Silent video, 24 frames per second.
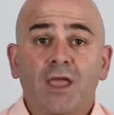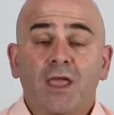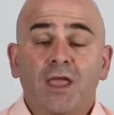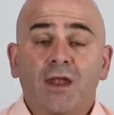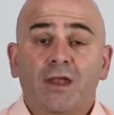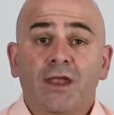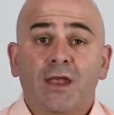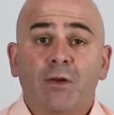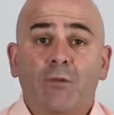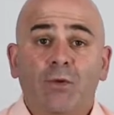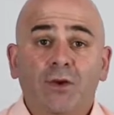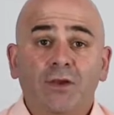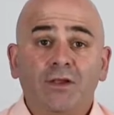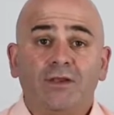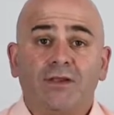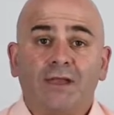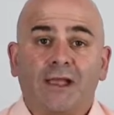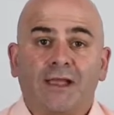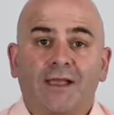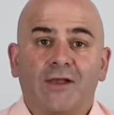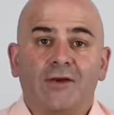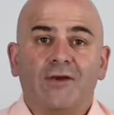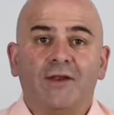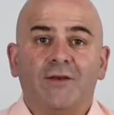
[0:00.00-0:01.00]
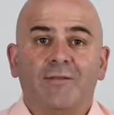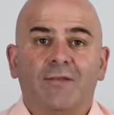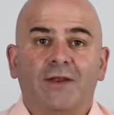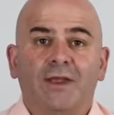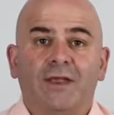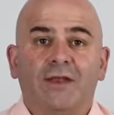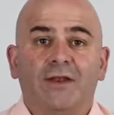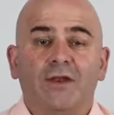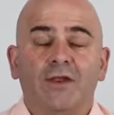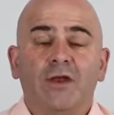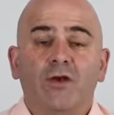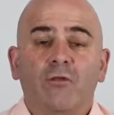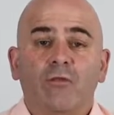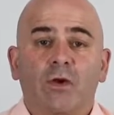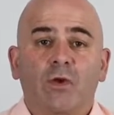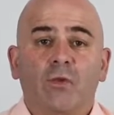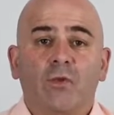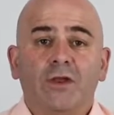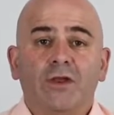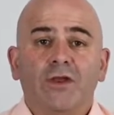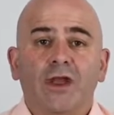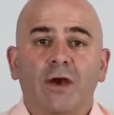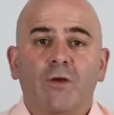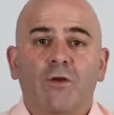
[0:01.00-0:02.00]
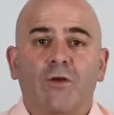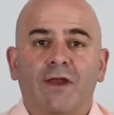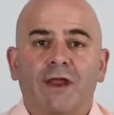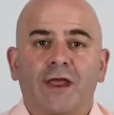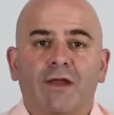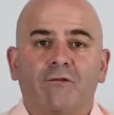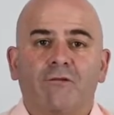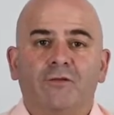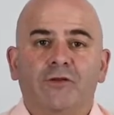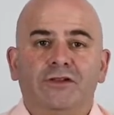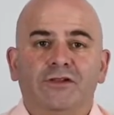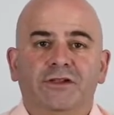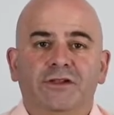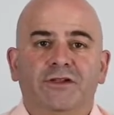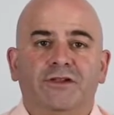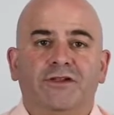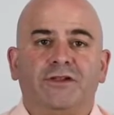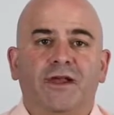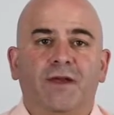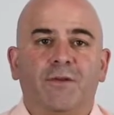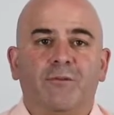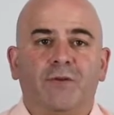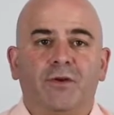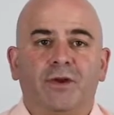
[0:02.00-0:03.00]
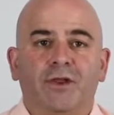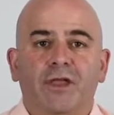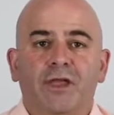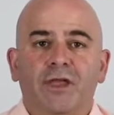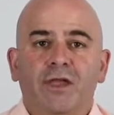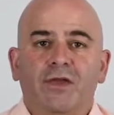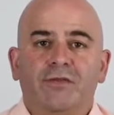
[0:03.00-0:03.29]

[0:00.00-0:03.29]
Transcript: Now, what is that going to mean? Well, we know on average in Sunbury